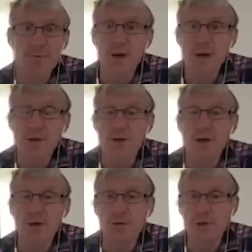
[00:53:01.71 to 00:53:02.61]

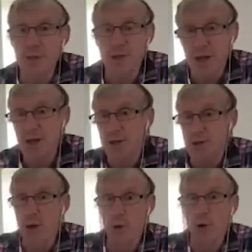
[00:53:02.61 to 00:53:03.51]
centuries, but it's taken so
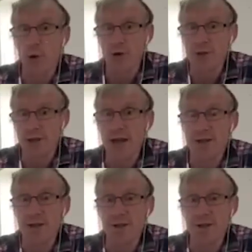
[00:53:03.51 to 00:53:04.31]
long to get to that